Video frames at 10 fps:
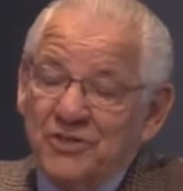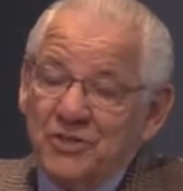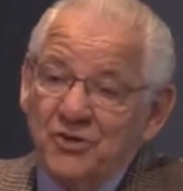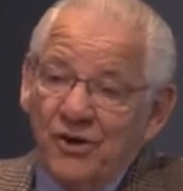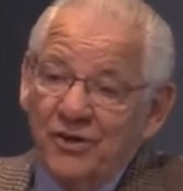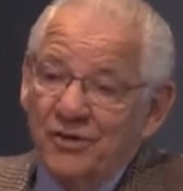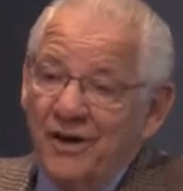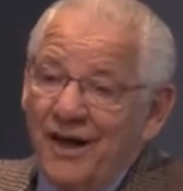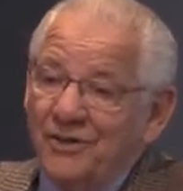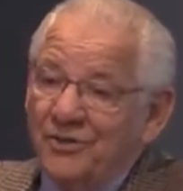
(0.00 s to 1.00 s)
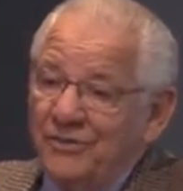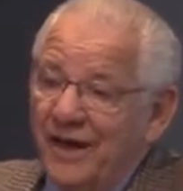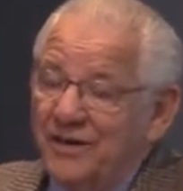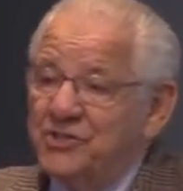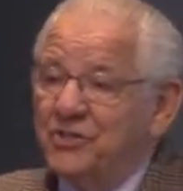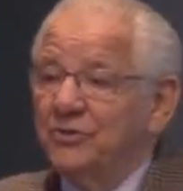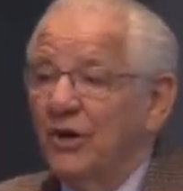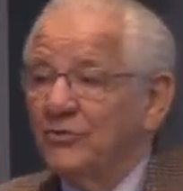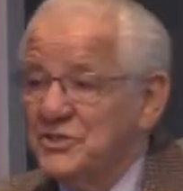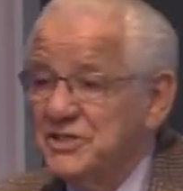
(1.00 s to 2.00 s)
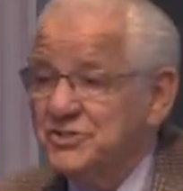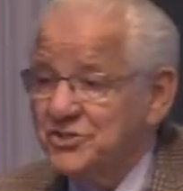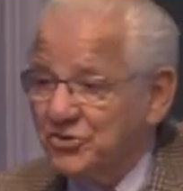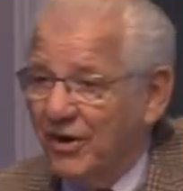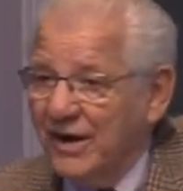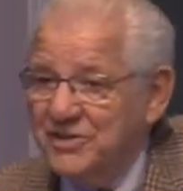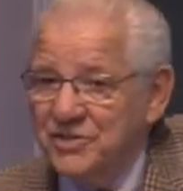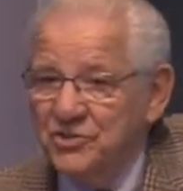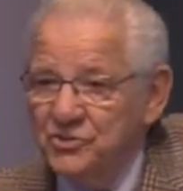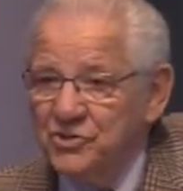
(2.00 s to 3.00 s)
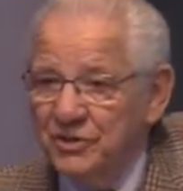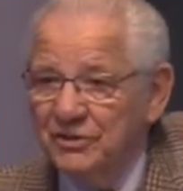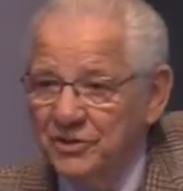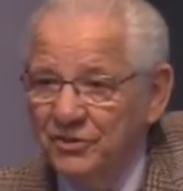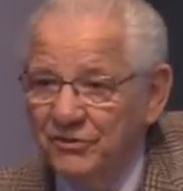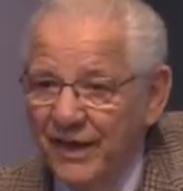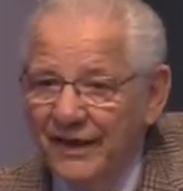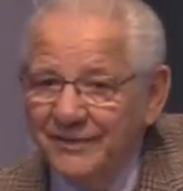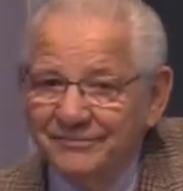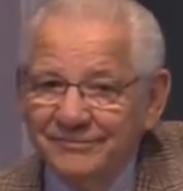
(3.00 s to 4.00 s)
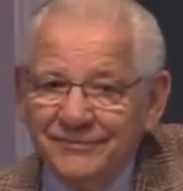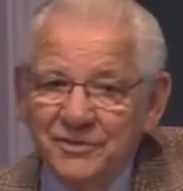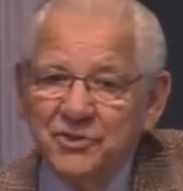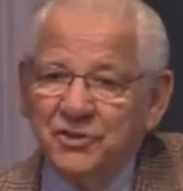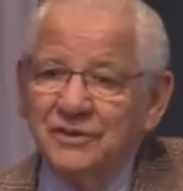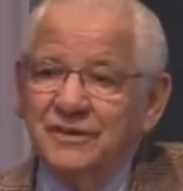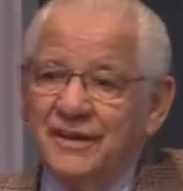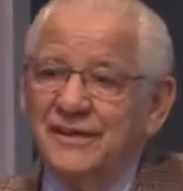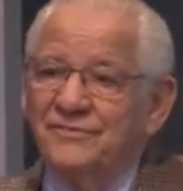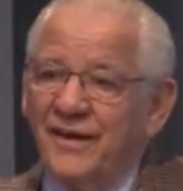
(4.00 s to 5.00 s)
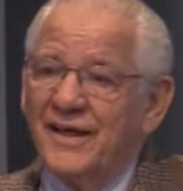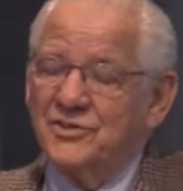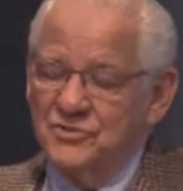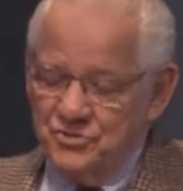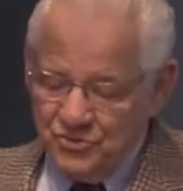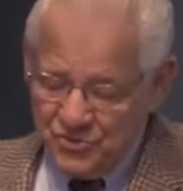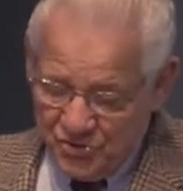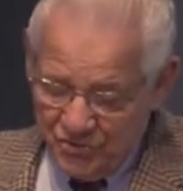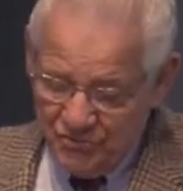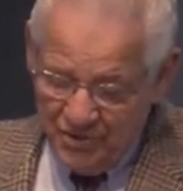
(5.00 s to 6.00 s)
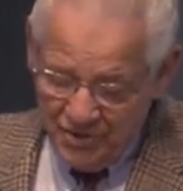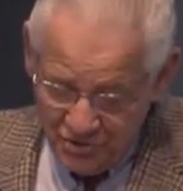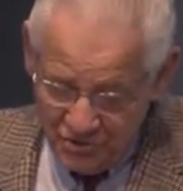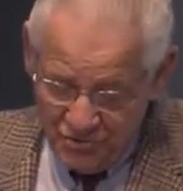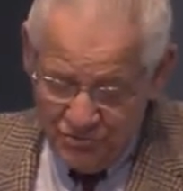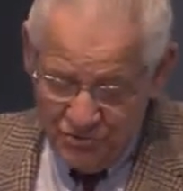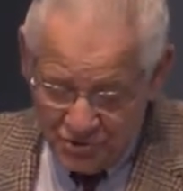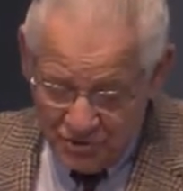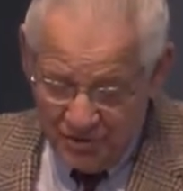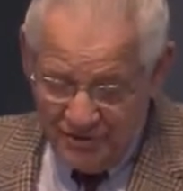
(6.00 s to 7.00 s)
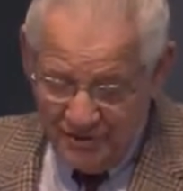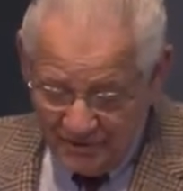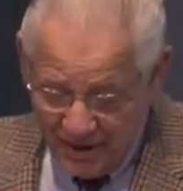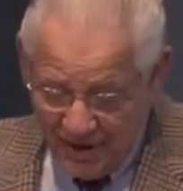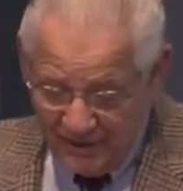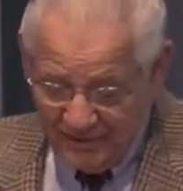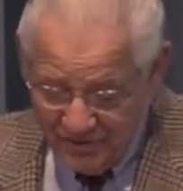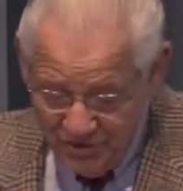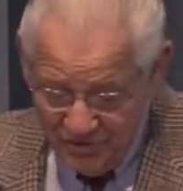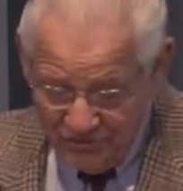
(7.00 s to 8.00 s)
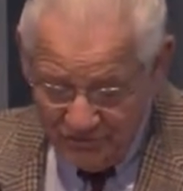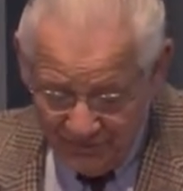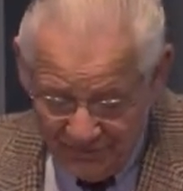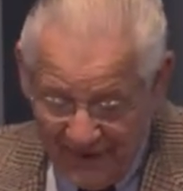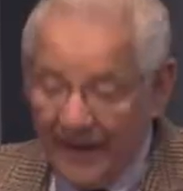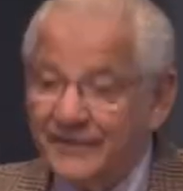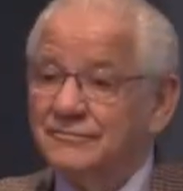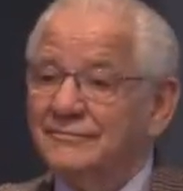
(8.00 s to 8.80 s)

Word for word: reason you ought to not do that is you know Jesus Christ and you shouldn't do that. You shouldn't live like you used to. You should not do that.